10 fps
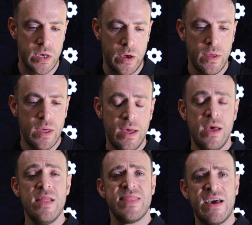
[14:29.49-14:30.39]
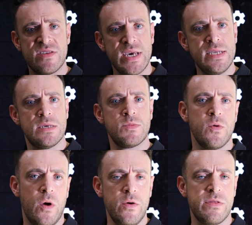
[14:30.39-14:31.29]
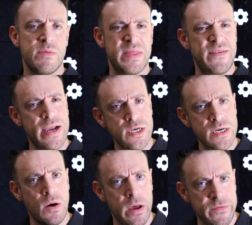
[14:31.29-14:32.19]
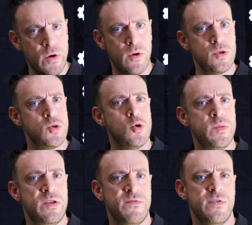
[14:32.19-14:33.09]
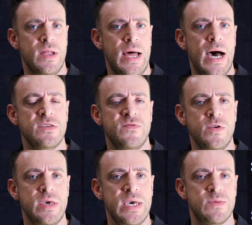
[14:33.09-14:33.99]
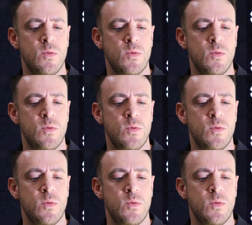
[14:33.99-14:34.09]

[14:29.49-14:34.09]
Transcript: So they've seen some growth, but they've actually kind of gone dormant for the last few years.